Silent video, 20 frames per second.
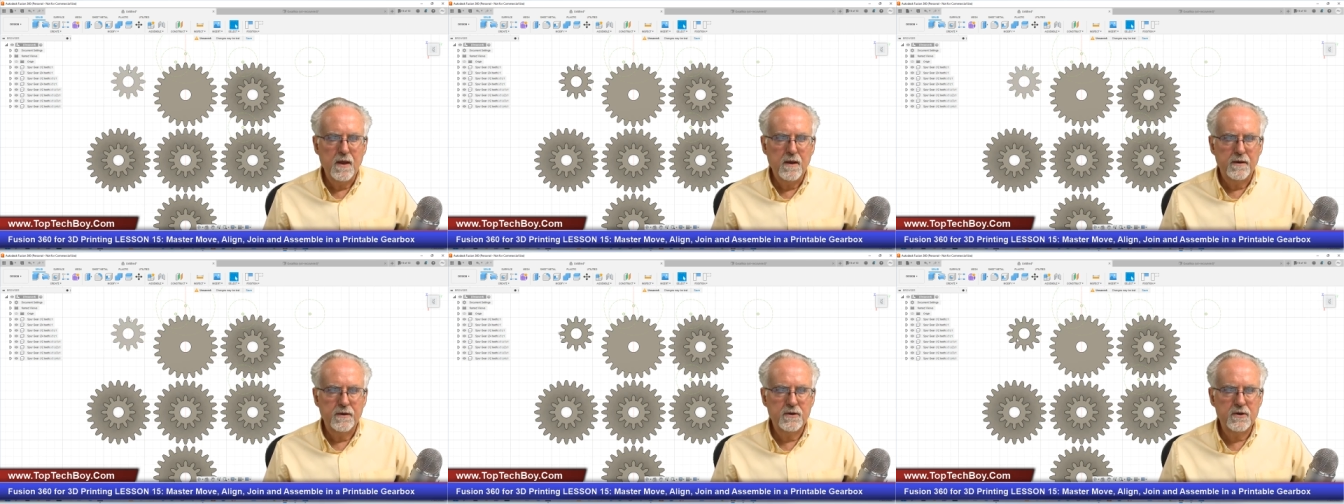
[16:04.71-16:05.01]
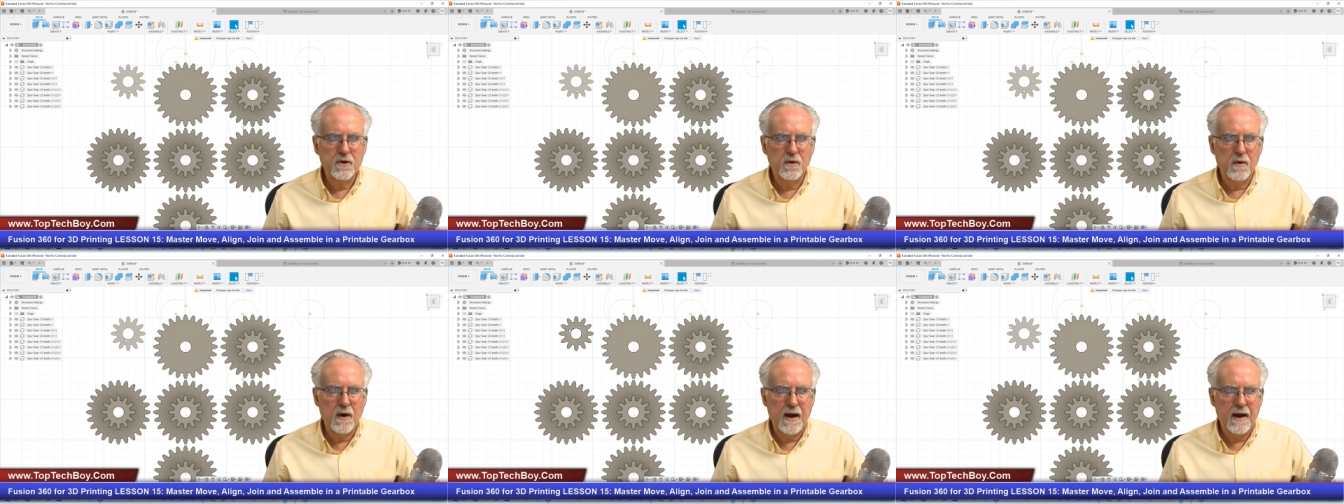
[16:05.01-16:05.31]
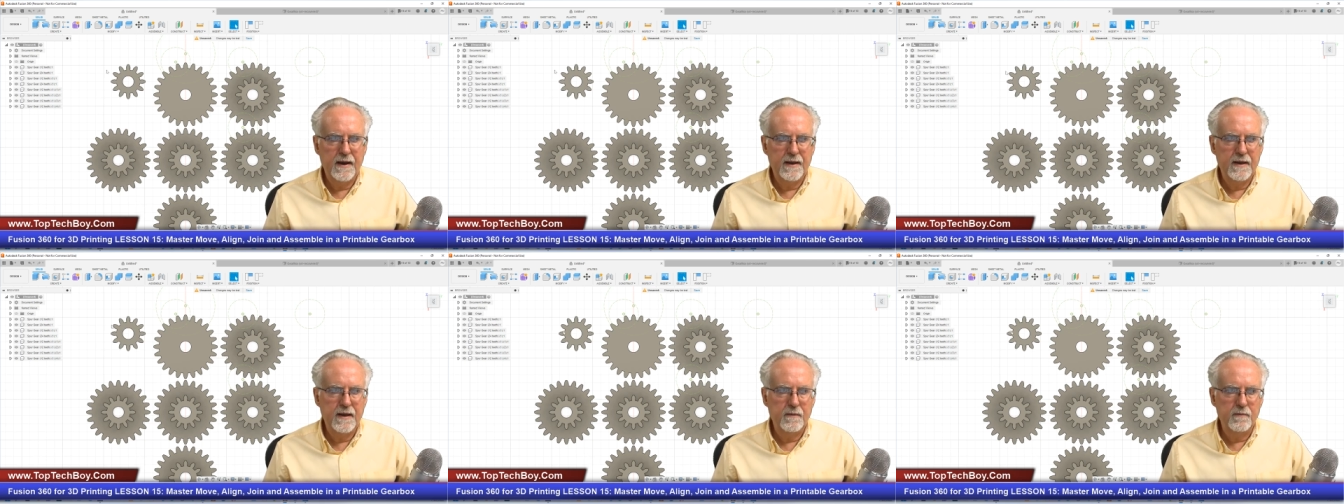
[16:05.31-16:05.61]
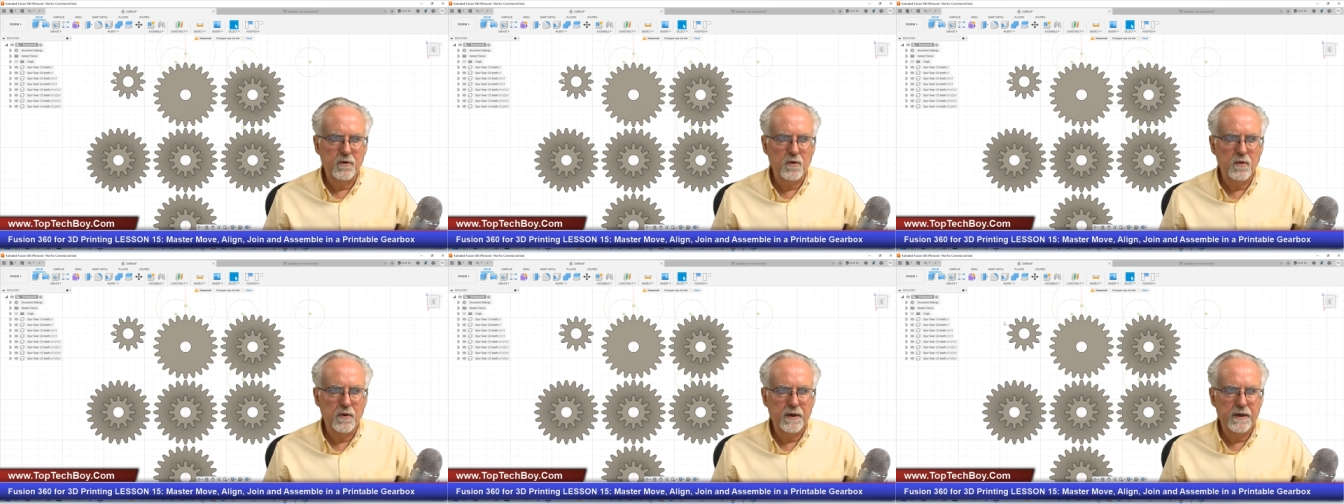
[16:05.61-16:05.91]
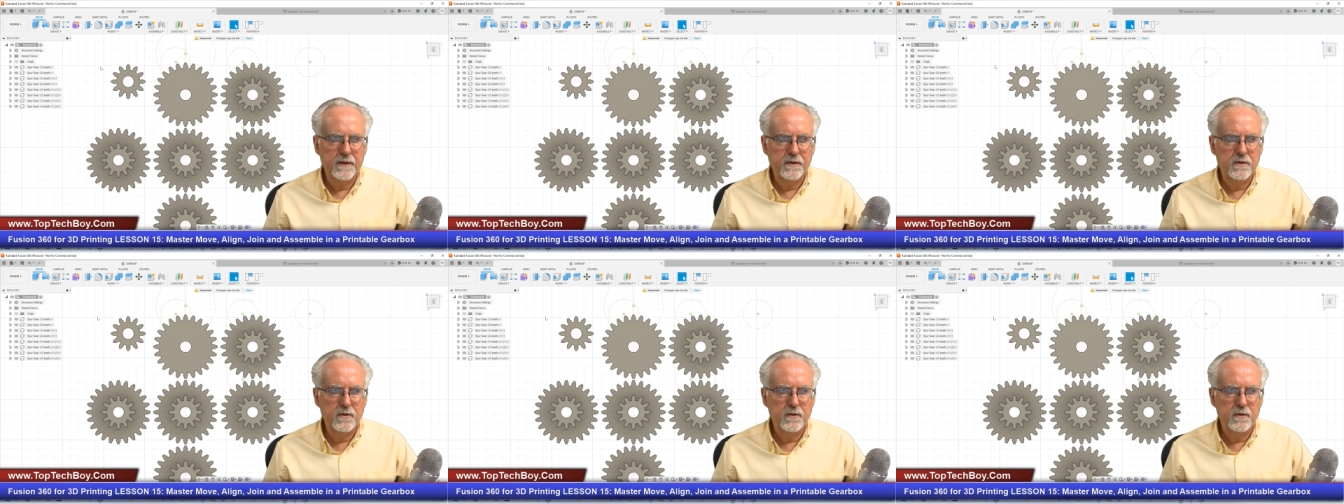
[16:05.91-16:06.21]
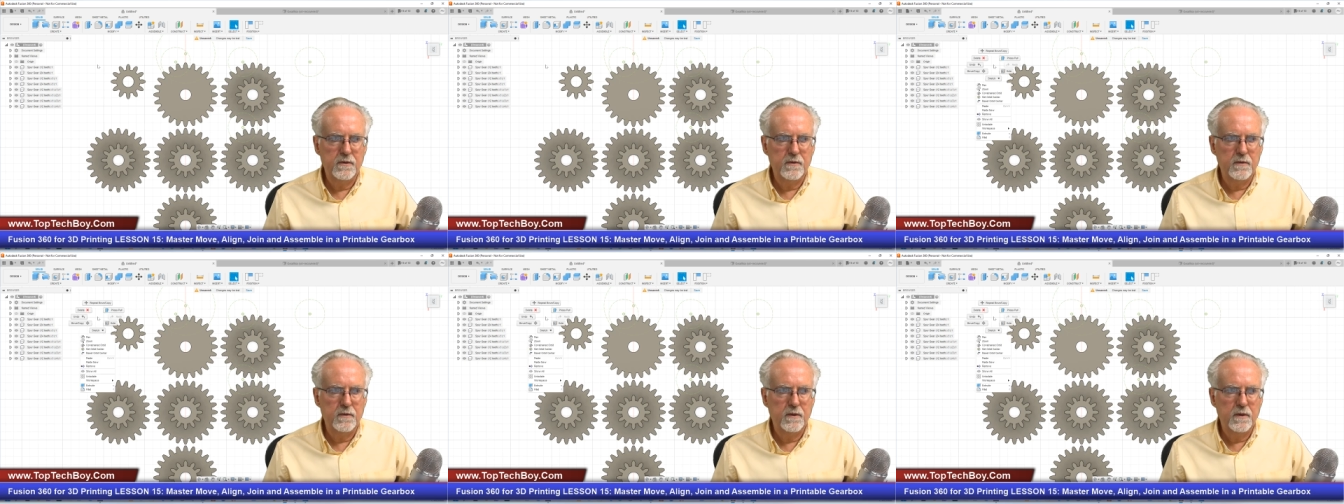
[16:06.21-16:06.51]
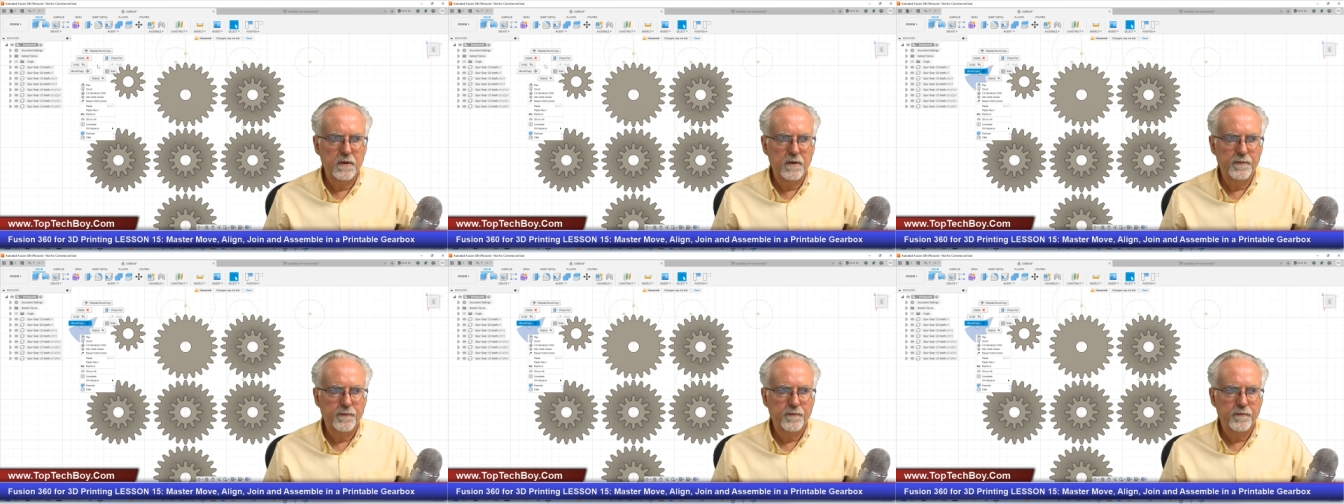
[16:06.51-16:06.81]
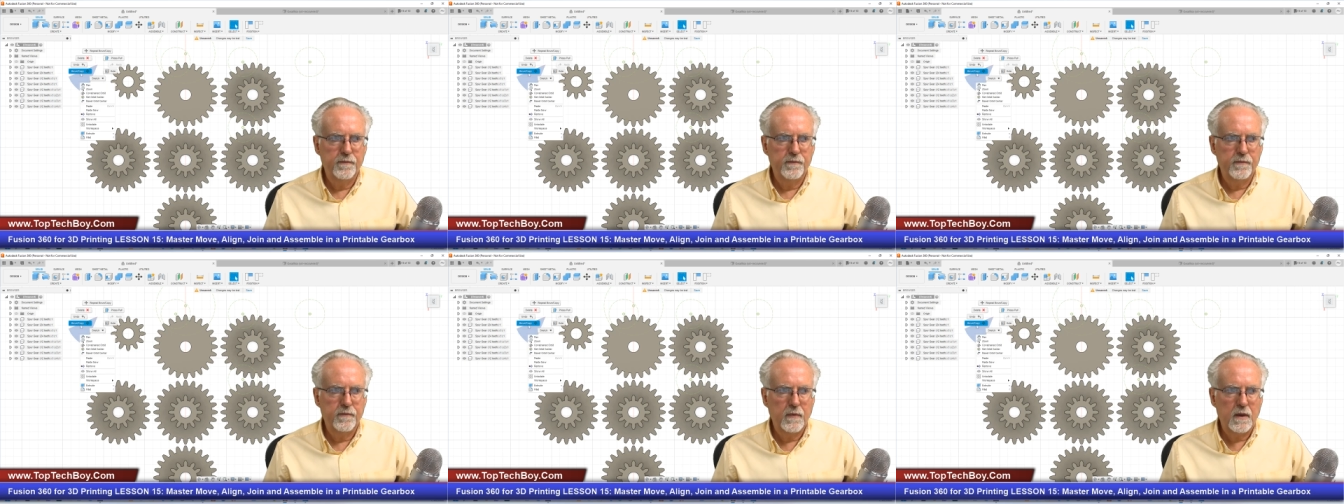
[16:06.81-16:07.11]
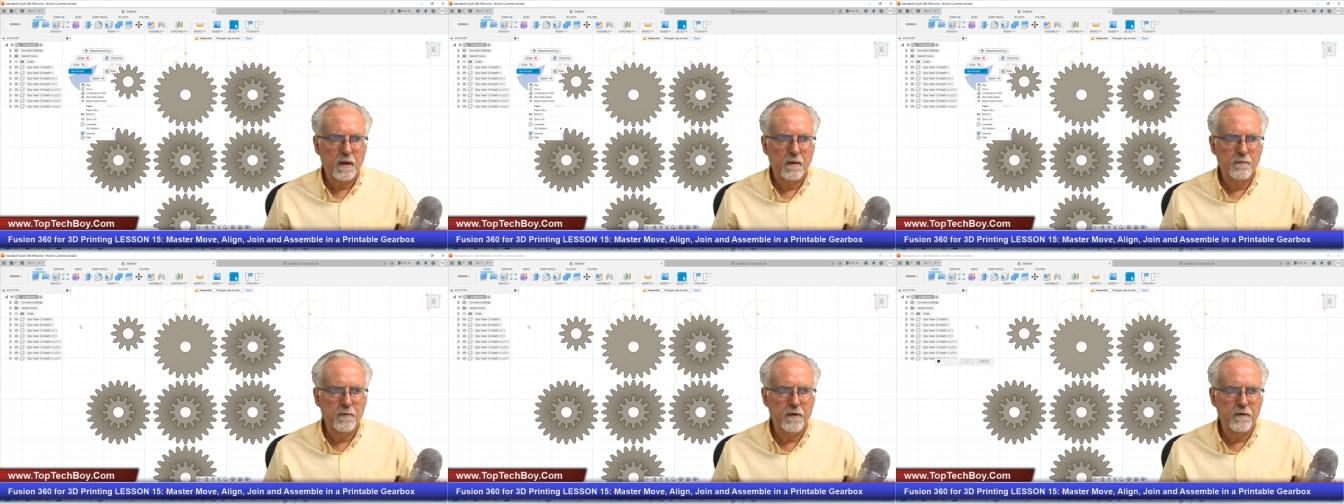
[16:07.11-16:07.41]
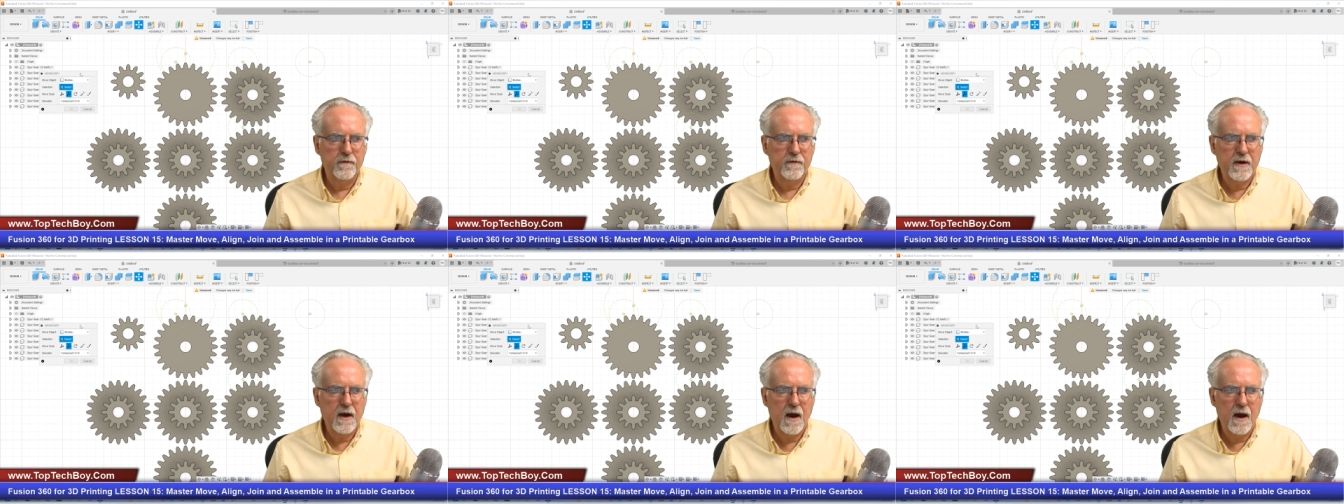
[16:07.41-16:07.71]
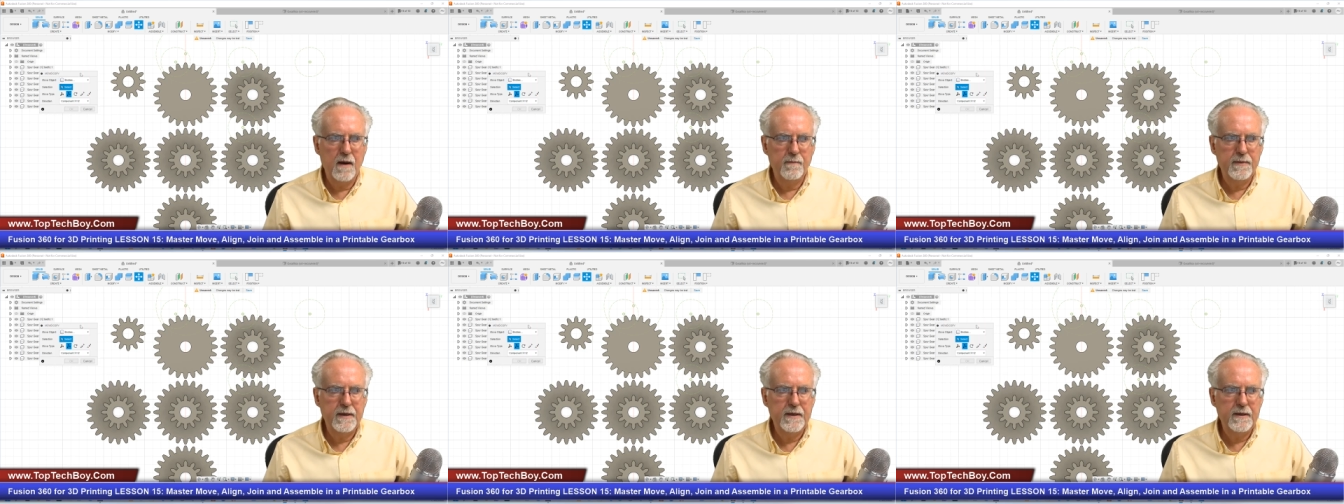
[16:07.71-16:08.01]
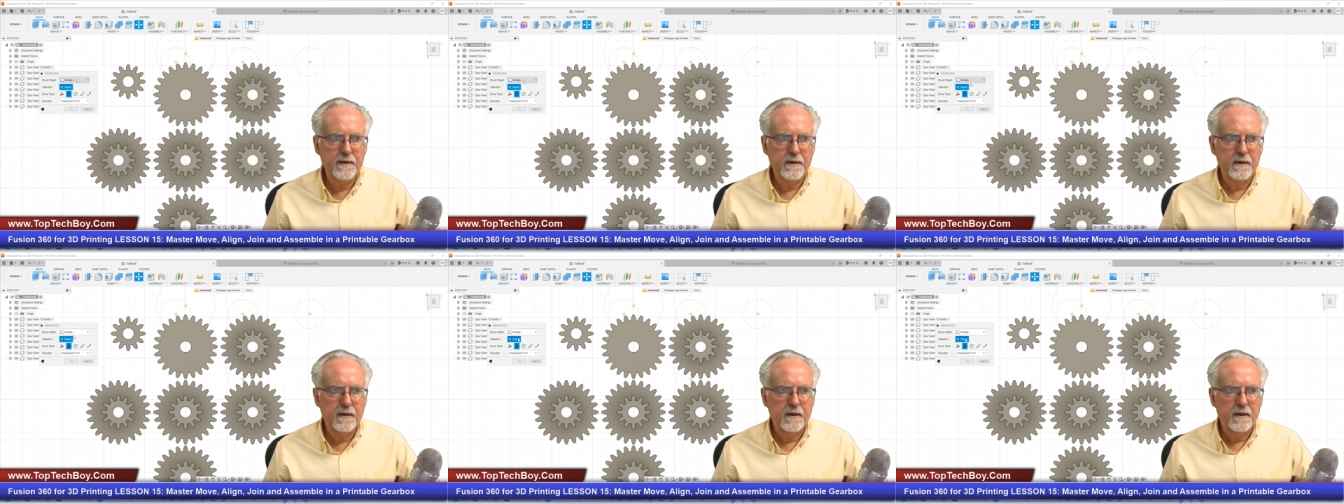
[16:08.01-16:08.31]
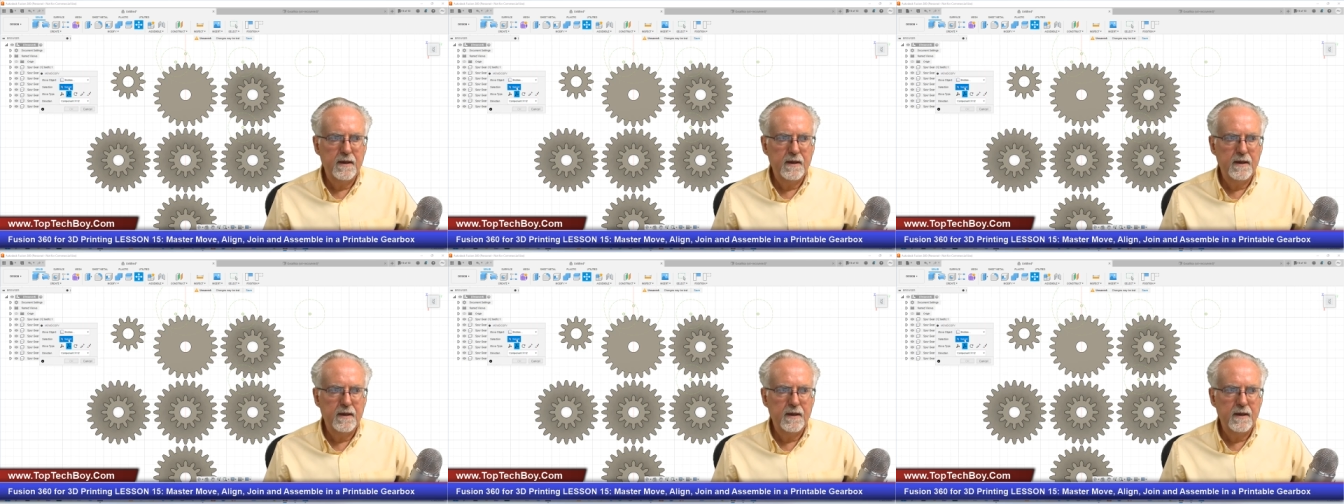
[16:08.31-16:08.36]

So I am going to move copy,